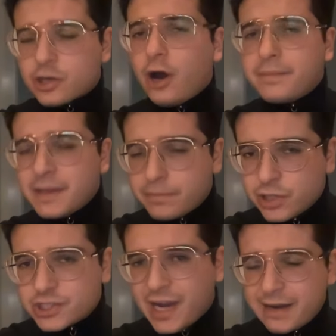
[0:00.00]
Copying
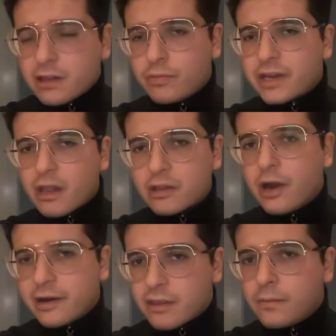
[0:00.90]
Plotinus when he says
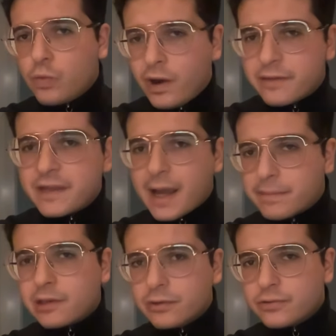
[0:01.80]
God is the one, the
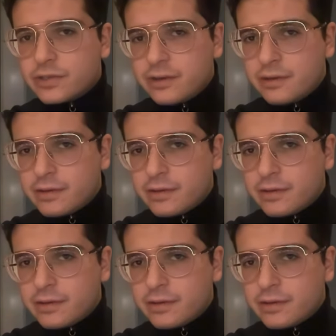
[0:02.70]
absolute,